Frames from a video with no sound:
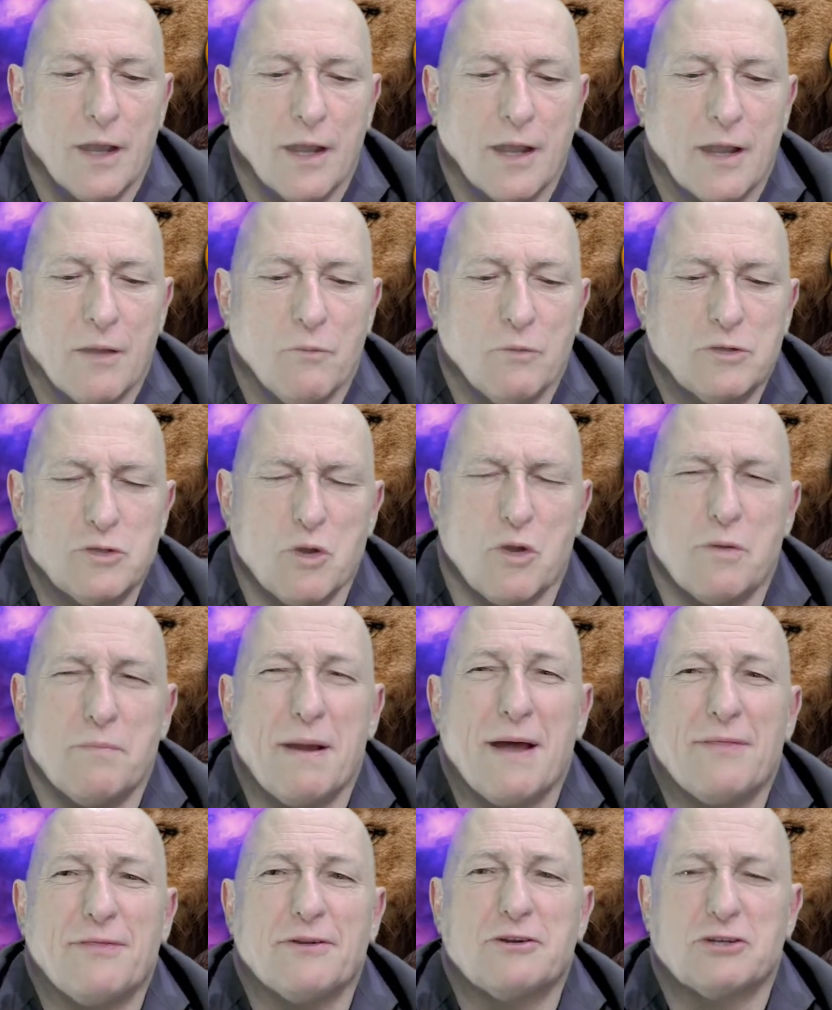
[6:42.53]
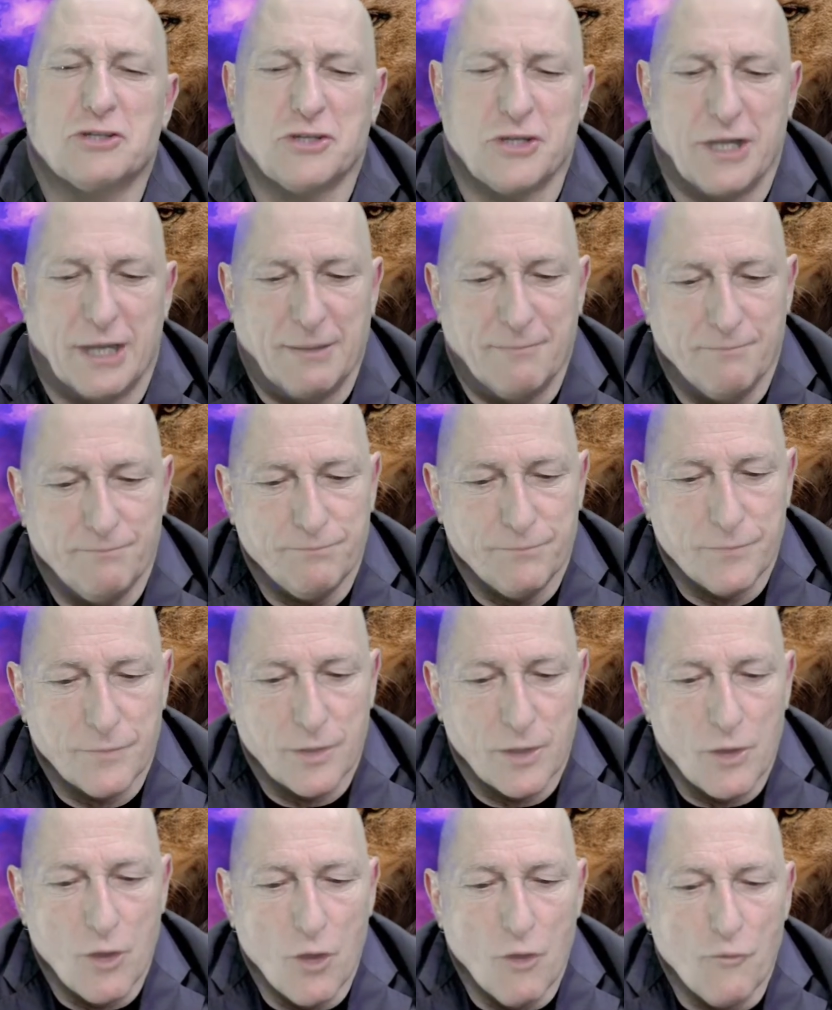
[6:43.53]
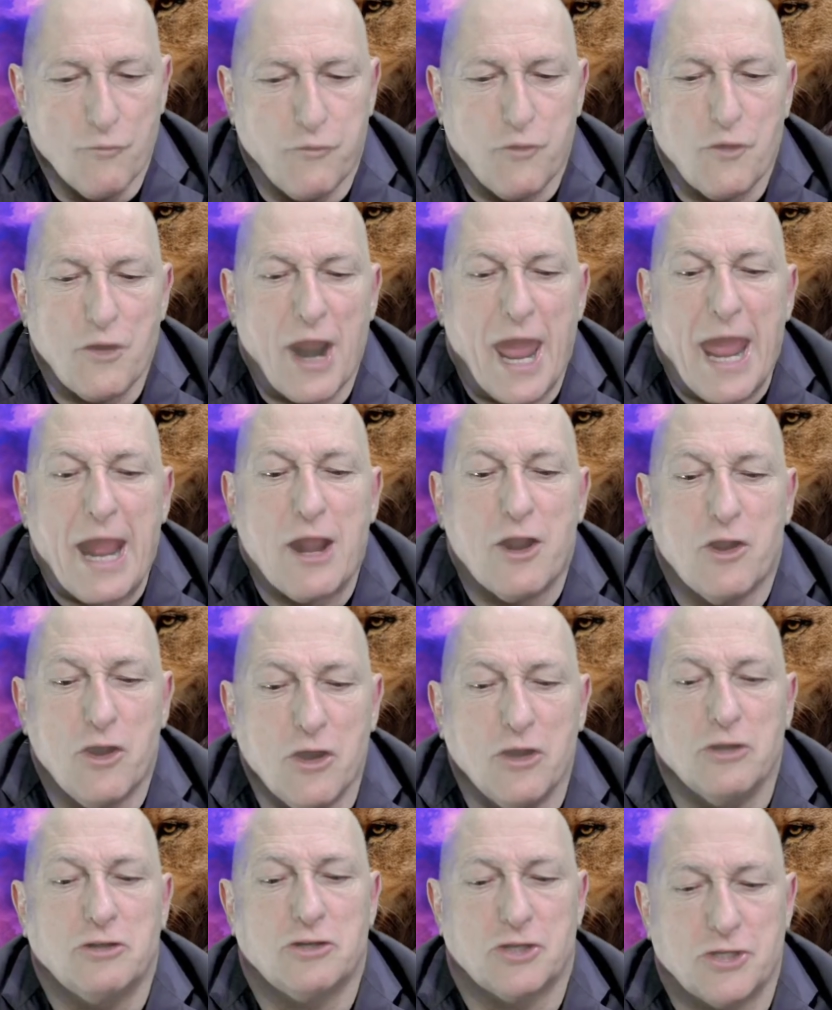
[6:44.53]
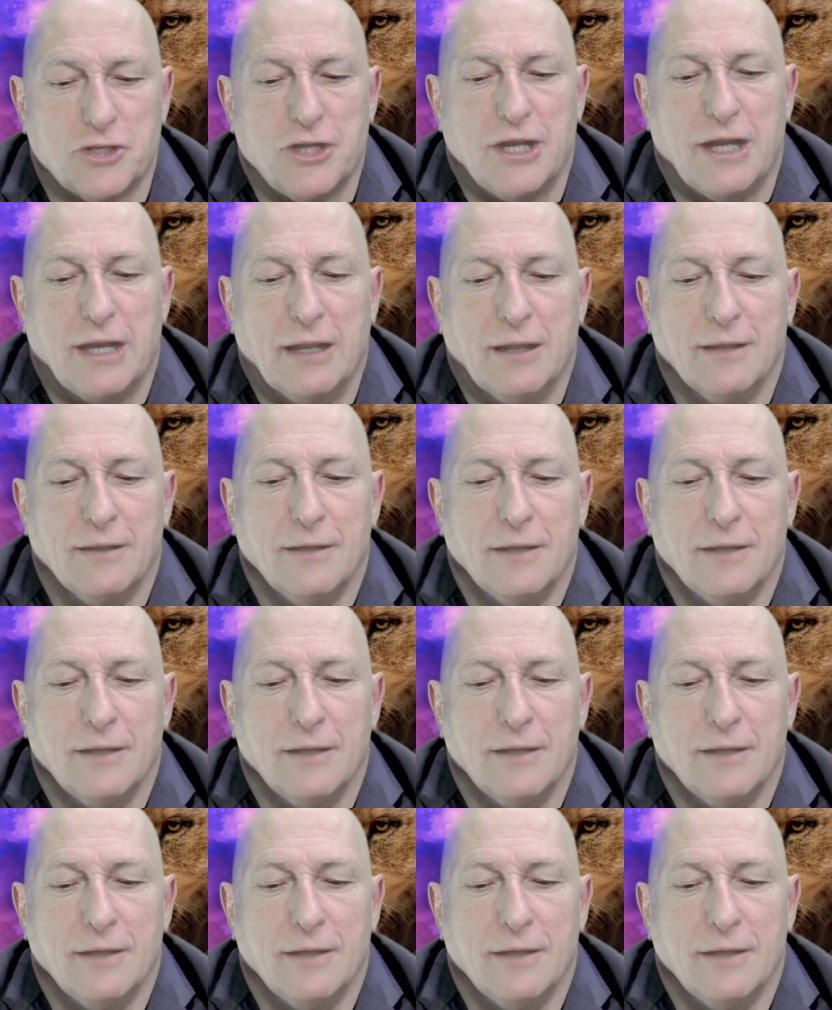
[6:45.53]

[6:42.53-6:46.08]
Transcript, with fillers: we're talking about the tree. For a good tree